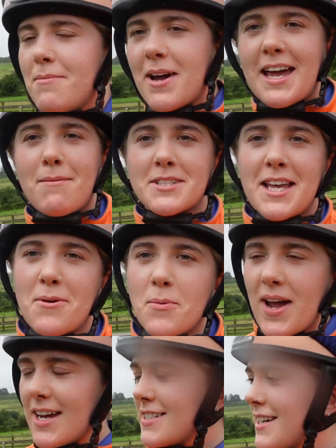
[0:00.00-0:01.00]
My camera's getting
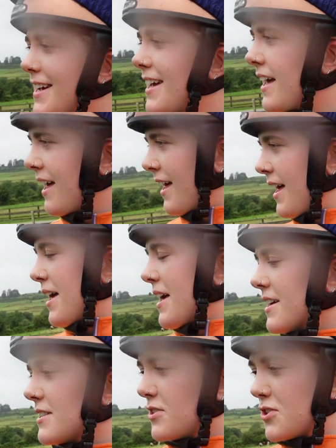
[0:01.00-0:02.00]
wet
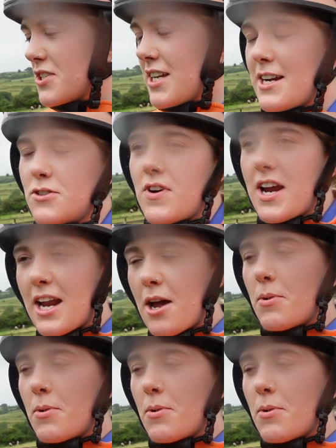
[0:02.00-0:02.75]
because it's just starting to rain now,